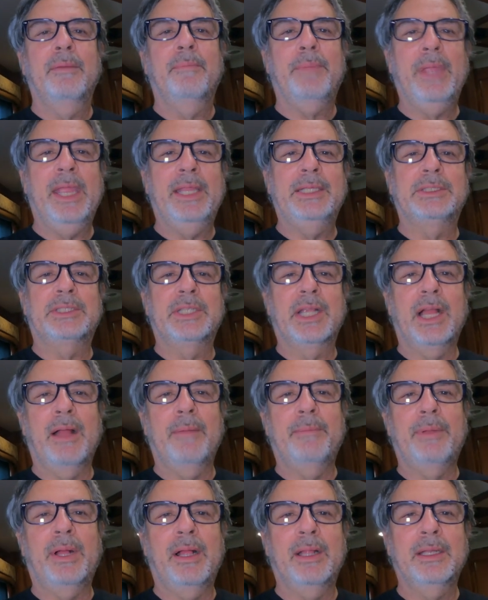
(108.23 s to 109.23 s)
paint
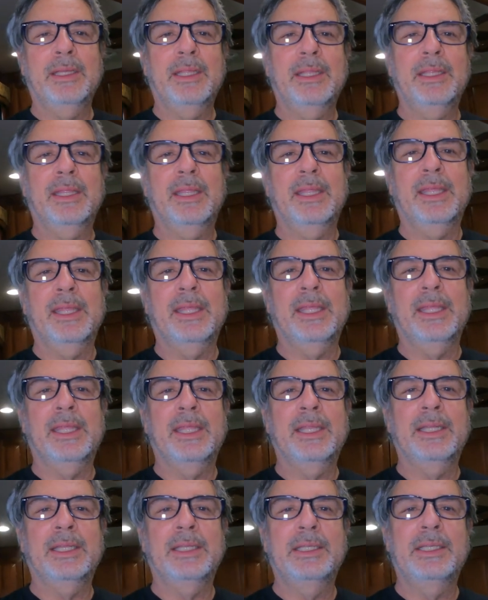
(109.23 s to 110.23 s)
job on it,
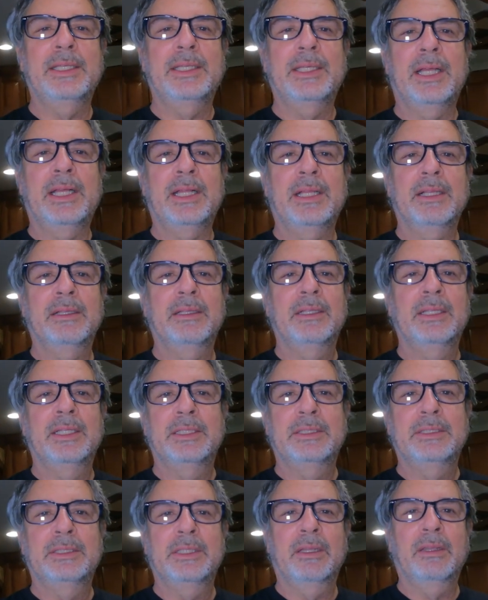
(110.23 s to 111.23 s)
and uh,
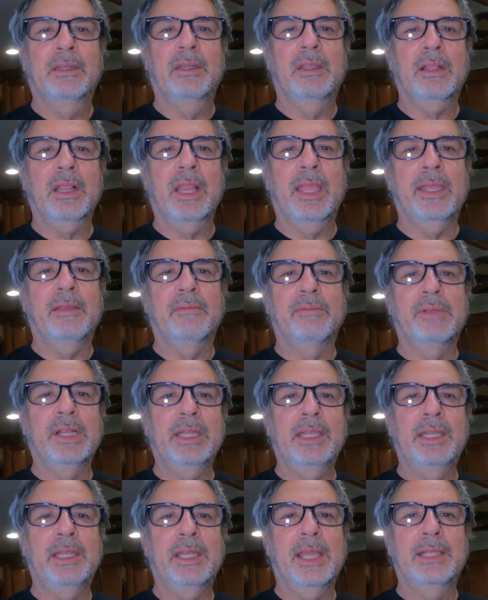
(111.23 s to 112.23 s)
looked like a
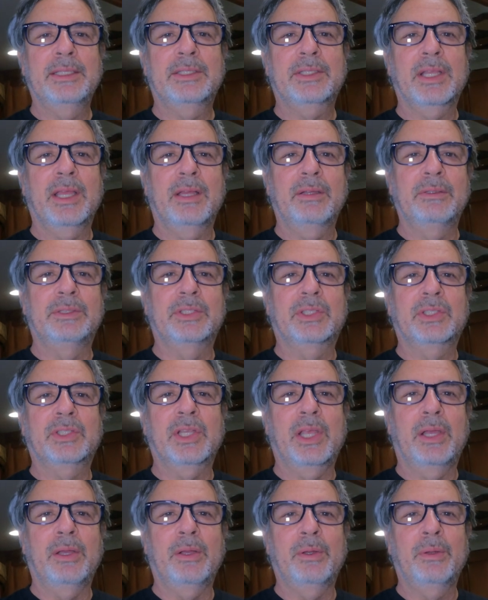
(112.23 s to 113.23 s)
really nice coach.
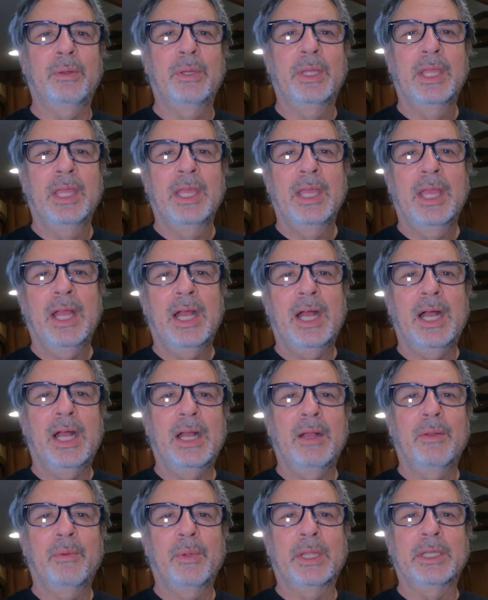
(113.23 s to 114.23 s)
So
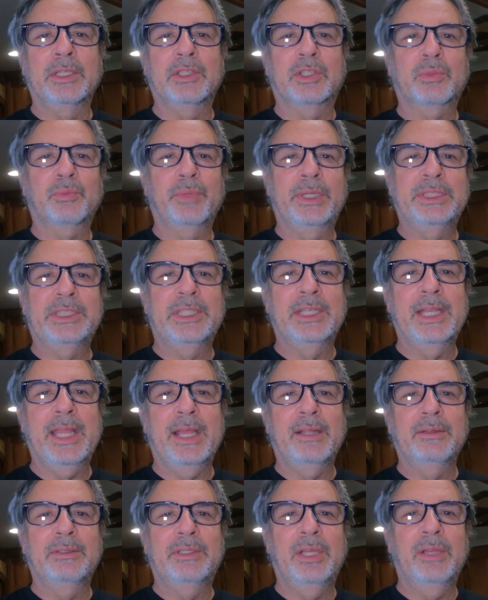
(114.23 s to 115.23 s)
uh, we're going to switch
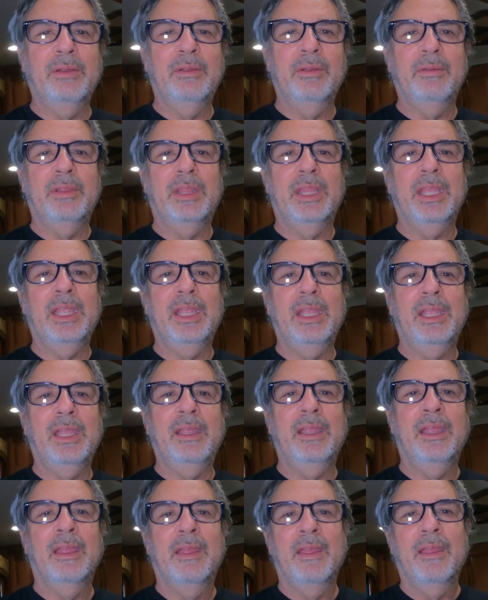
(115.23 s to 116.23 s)
now to
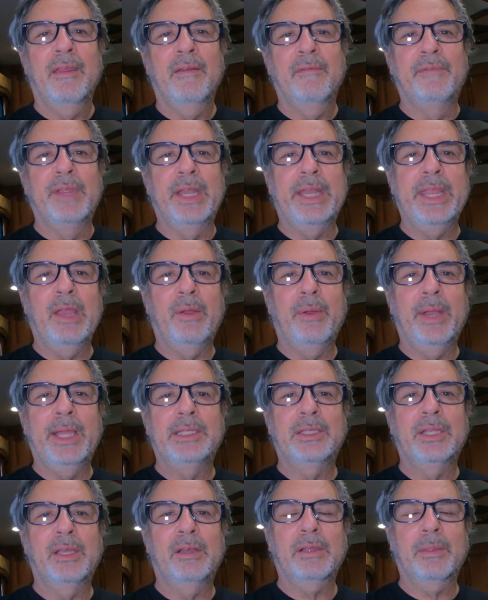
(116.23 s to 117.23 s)
the video I
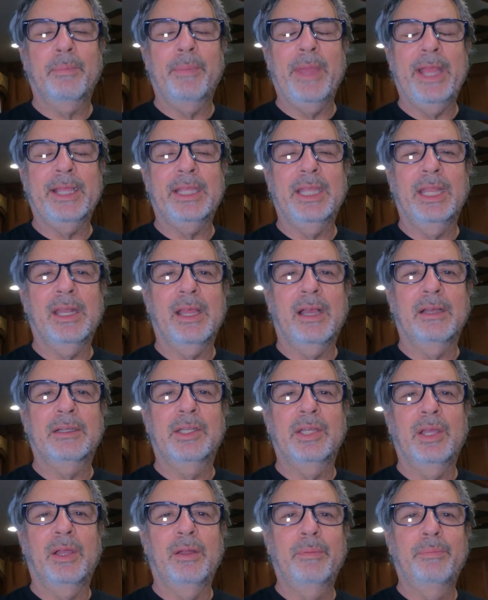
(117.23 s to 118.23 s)
took back in
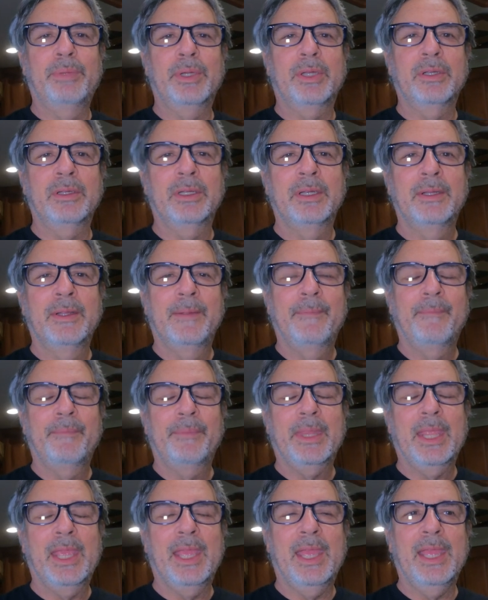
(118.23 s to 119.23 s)
October,
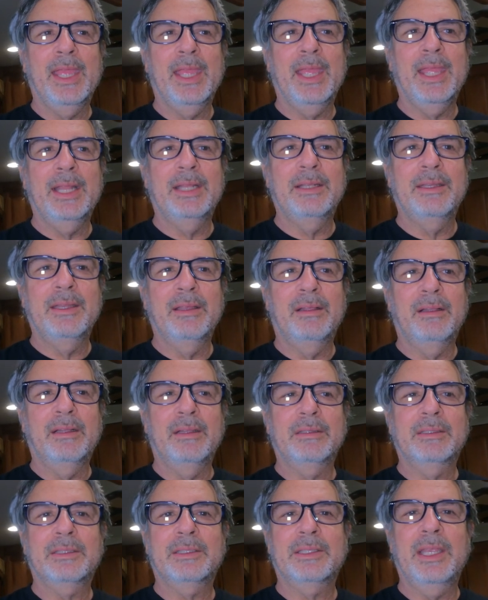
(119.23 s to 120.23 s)
and
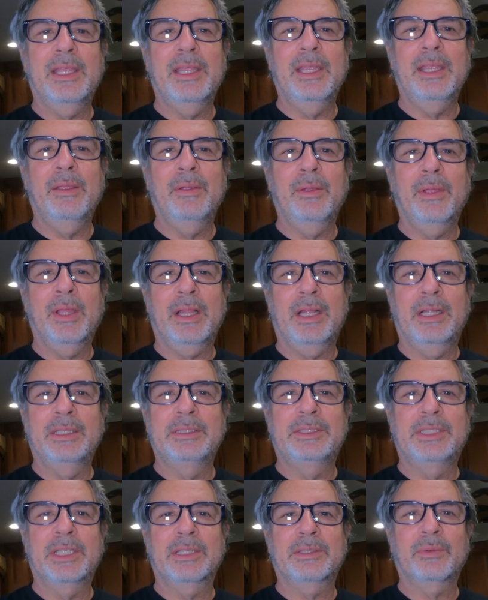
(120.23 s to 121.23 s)
you'll see uh,
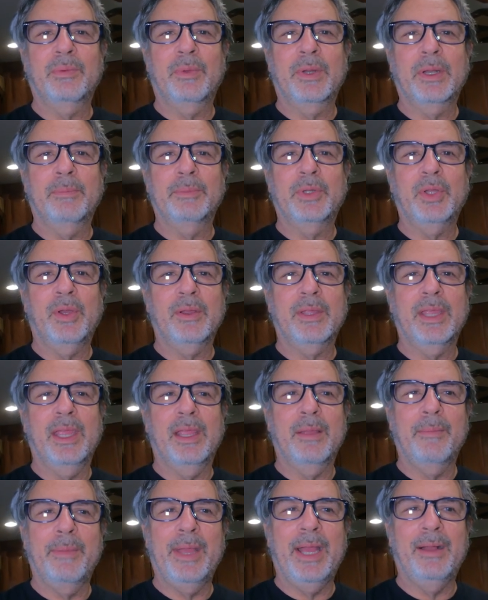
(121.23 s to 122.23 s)
just what I'm
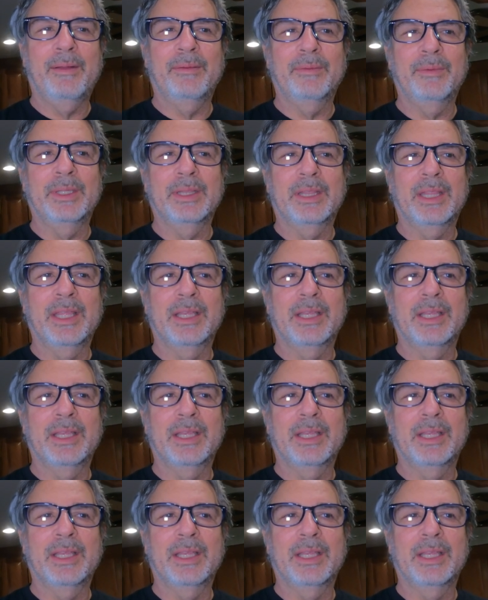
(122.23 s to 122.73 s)
talking about with